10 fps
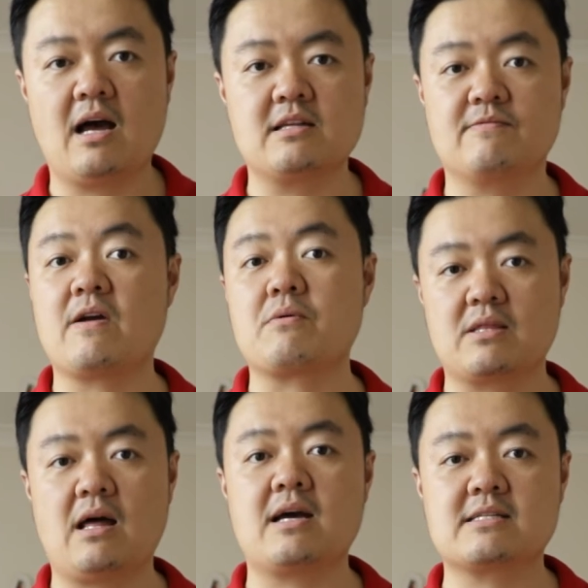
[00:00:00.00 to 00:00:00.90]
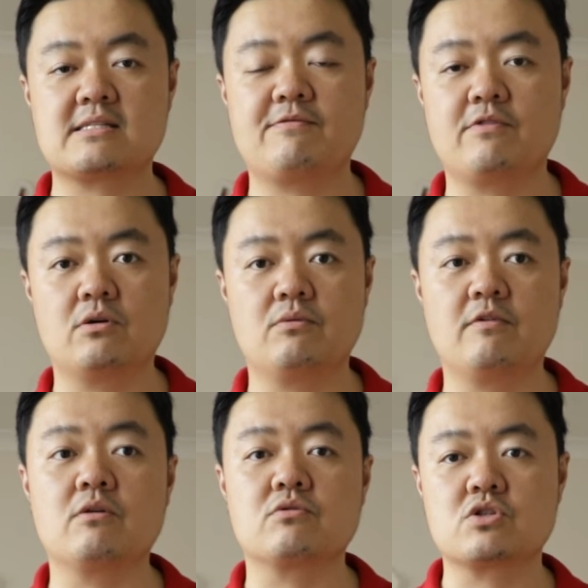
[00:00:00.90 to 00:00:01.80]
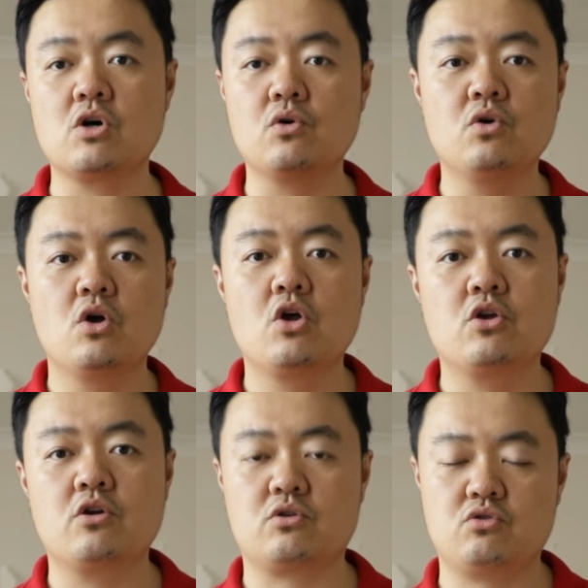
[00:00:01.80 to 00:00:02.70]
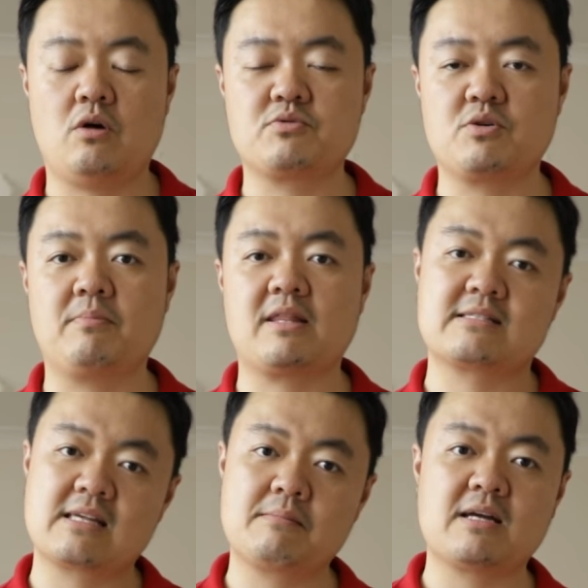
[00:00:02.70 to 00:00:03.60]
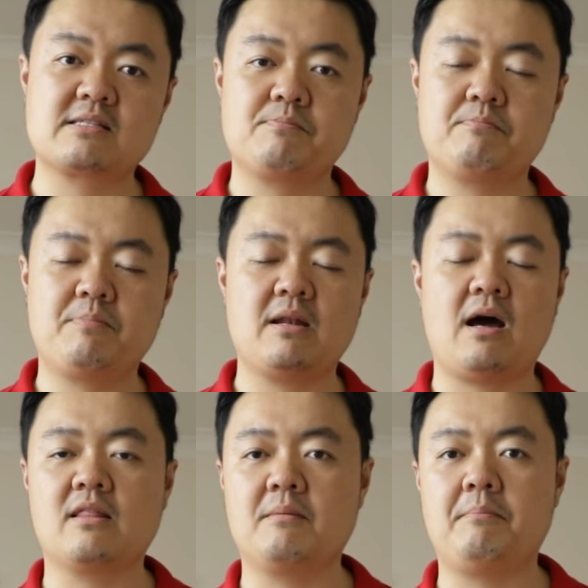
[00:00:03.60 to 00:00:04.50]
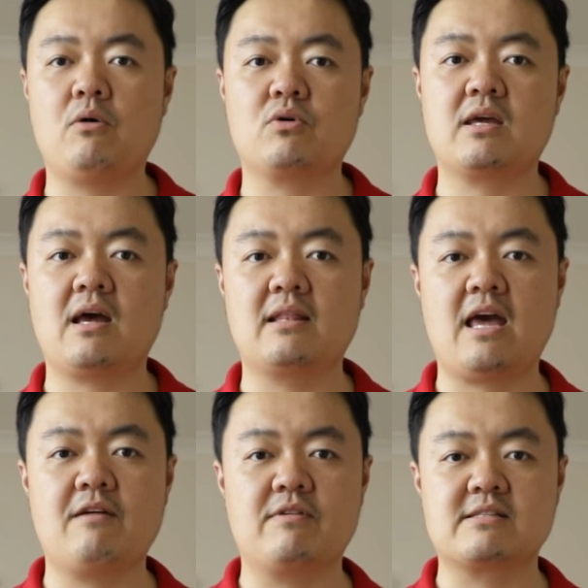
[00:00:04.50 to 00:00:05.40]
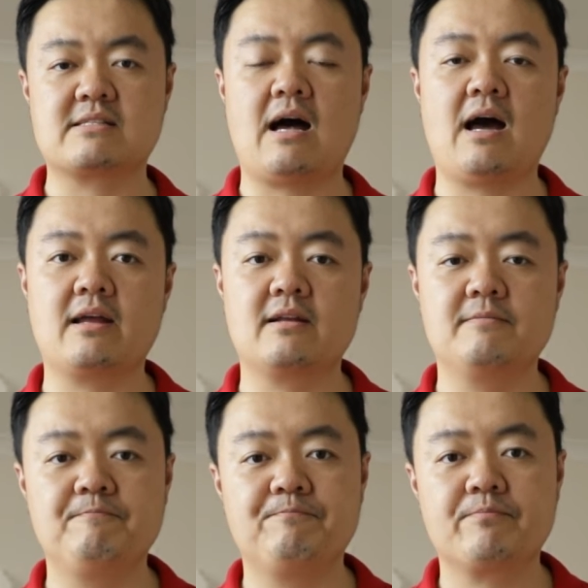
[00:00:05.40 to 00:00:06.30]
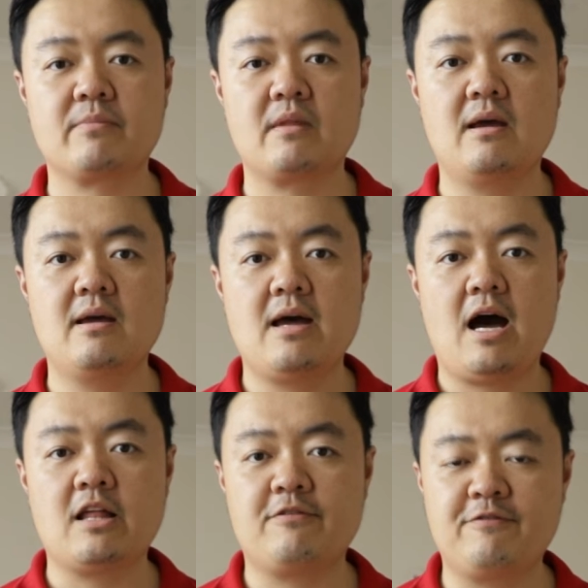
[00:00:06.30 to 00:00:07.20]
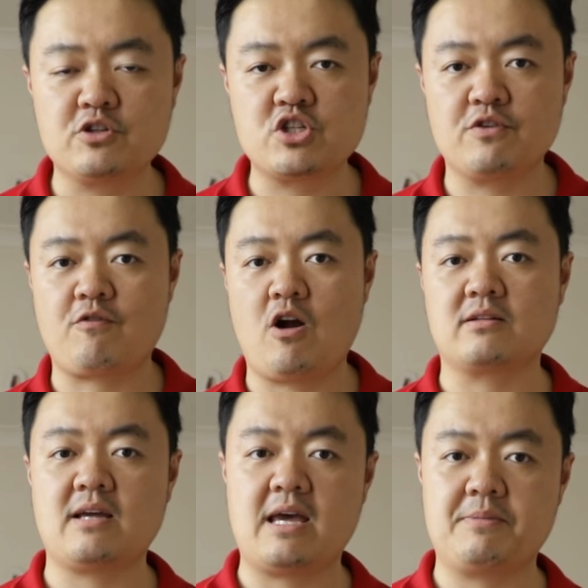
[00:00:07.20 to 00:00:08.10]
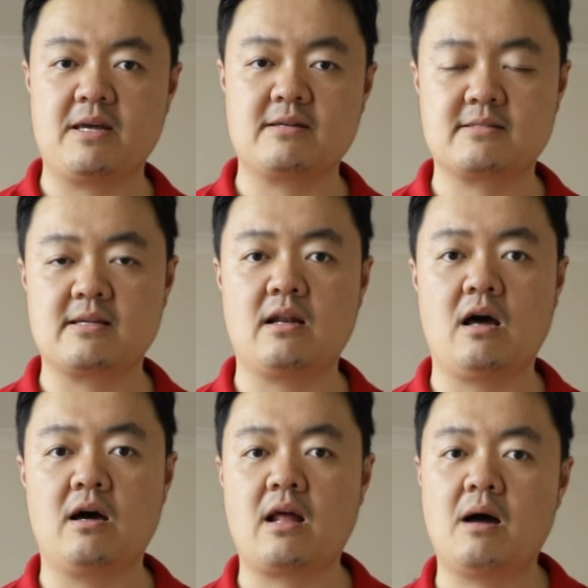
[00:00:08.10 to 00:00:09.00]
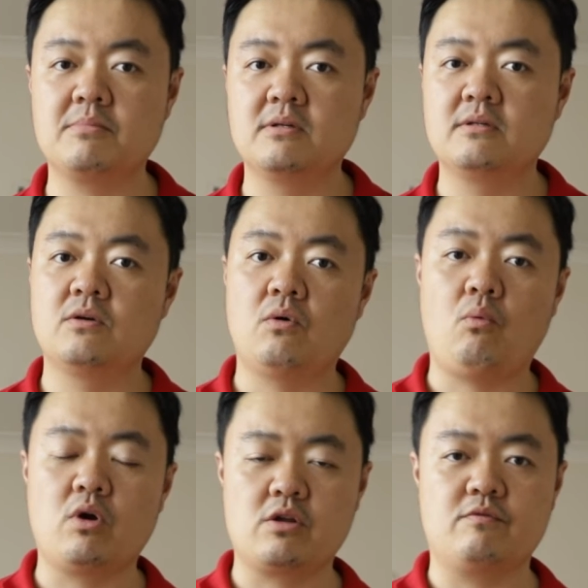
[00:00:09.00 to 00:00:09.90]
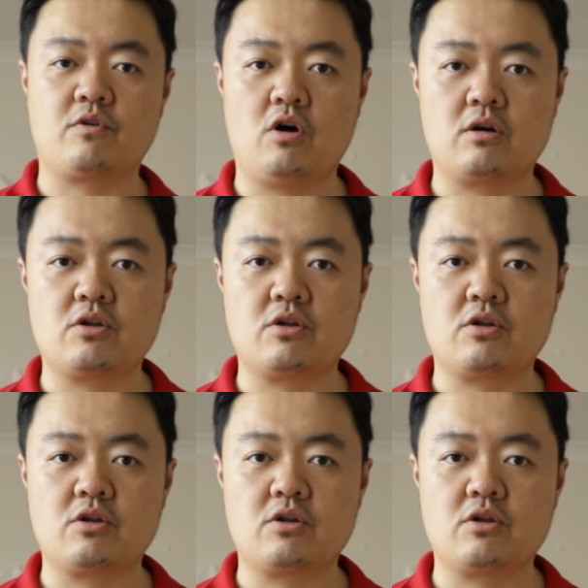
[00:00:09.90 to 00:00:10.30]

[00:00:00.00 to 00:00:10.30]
It's very nice field of view. So you got two options, but the Sigma is a bit on the bulky and heavy side. On the Fuji front APS-C lineup, what you've got?